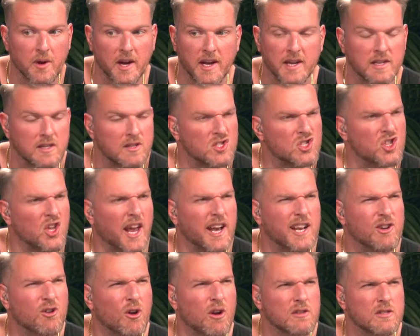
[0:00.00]
In the slate
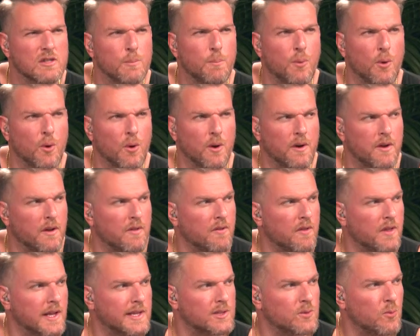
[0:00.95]
across the board
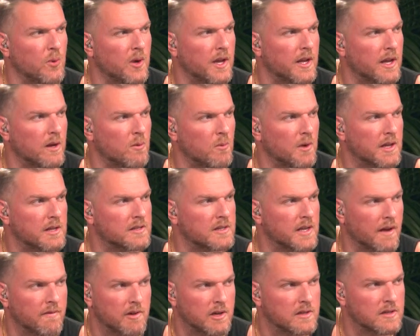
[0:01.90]
this week in week
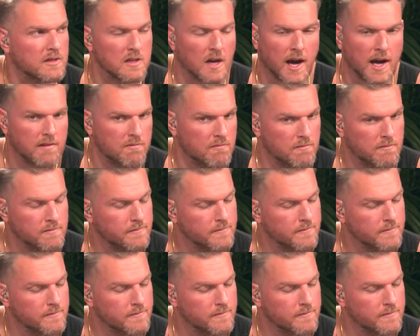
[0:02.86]
7 is not...